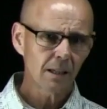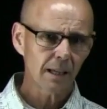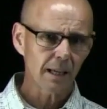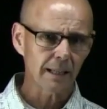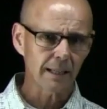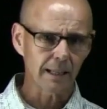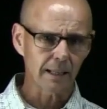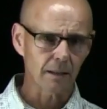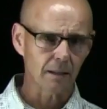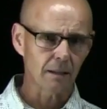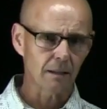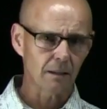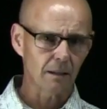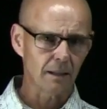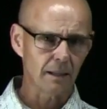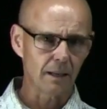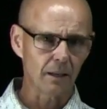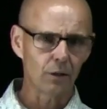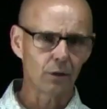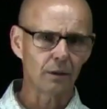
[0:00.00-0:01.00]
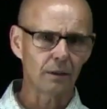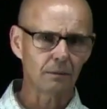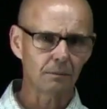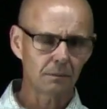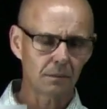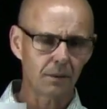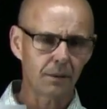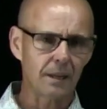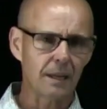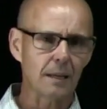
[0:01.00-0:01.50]
And then the other
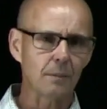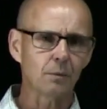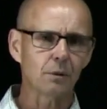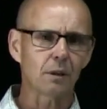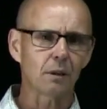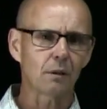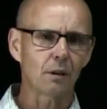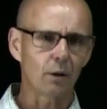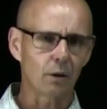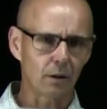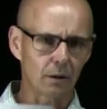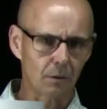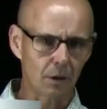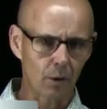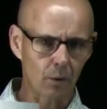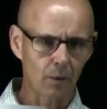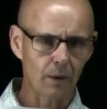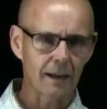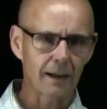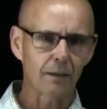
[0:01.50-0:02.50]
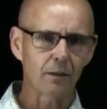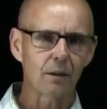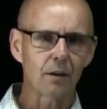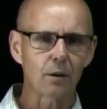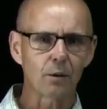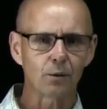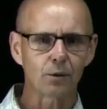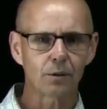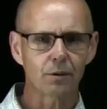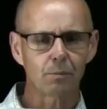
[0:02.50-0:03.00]
themes that are around
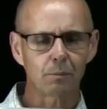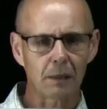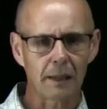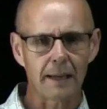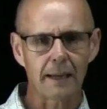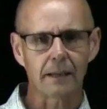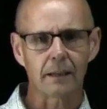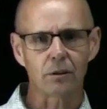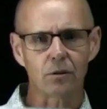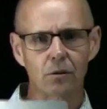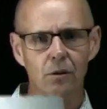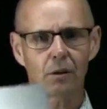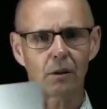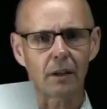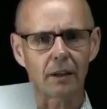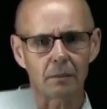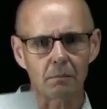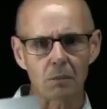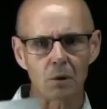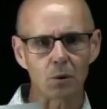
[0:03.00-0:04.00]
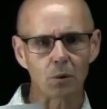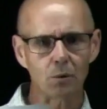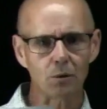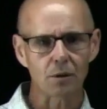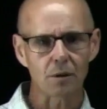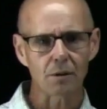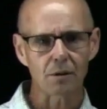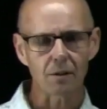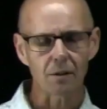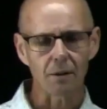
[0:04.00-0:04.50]
those planets are like
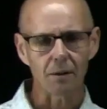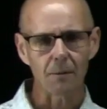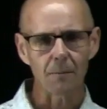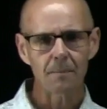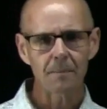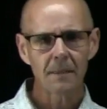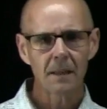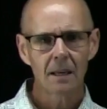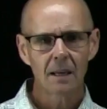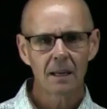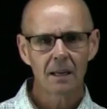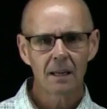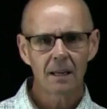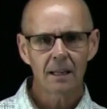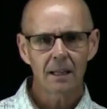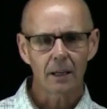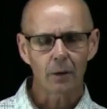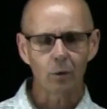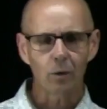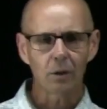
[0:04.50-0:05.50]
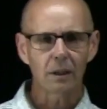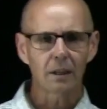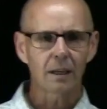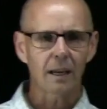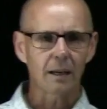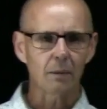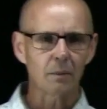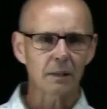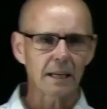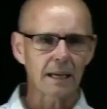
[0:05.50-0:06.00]
moons. And so it really
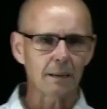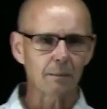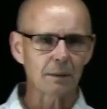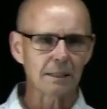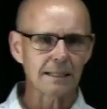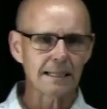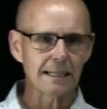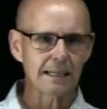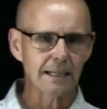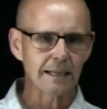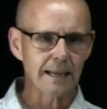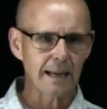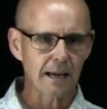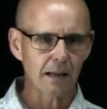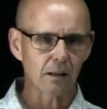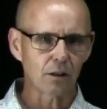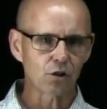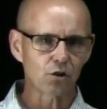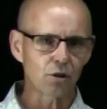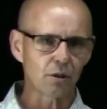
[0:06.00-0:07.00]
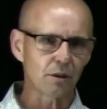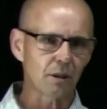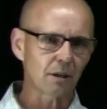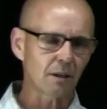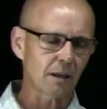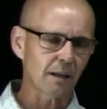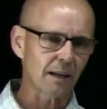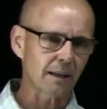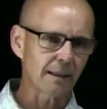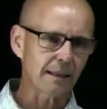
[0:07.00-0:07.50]
kind of became a neat analogy,
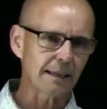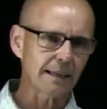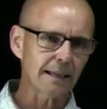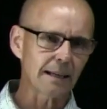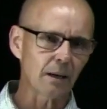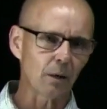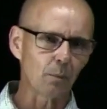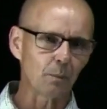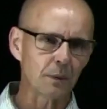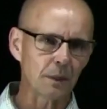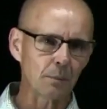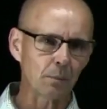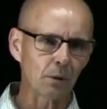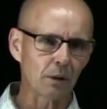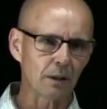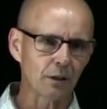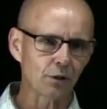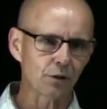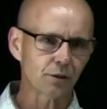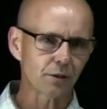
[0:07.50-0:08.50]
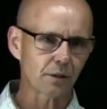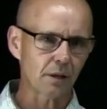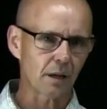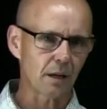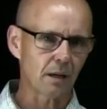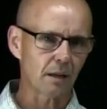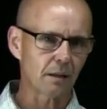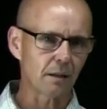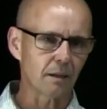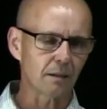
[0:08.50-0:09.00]
and I think it helped people
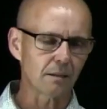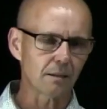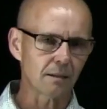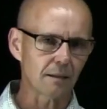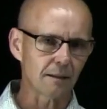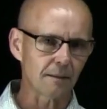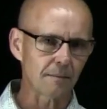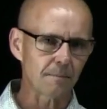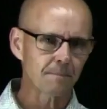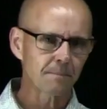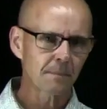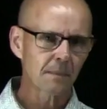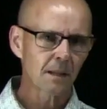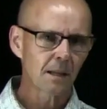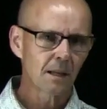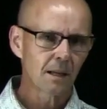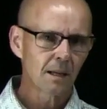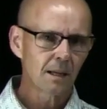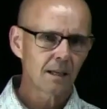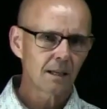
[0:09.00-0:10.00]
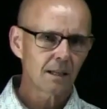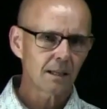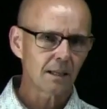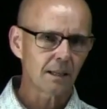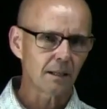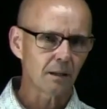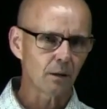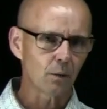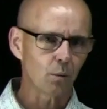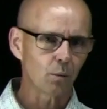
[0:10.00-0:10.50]
understand that,
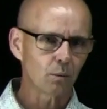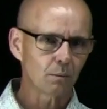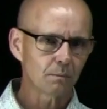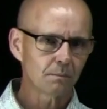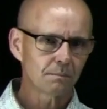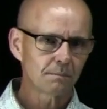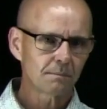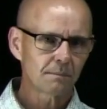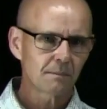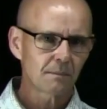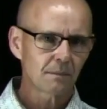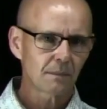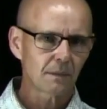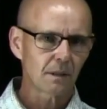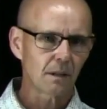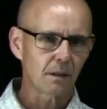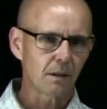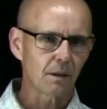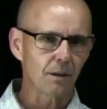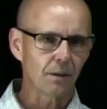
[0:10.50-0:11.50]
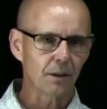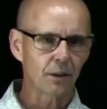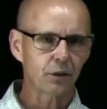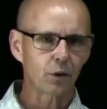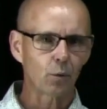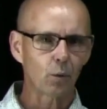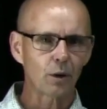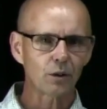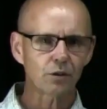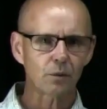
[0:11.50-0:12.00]
that
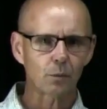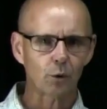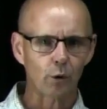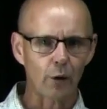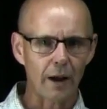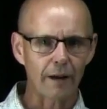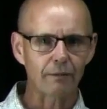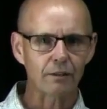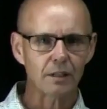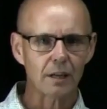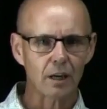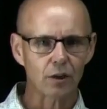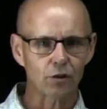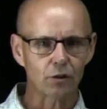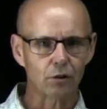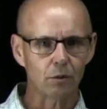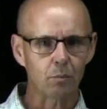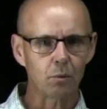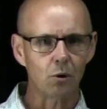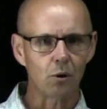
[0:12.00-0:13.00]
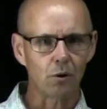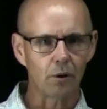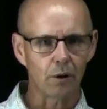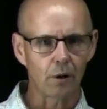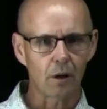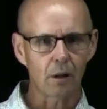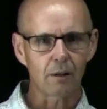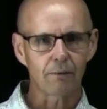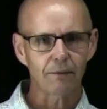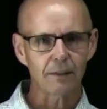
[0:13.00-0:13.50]
there was some gravitational pull, that
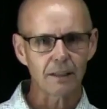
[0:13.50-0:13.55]
all of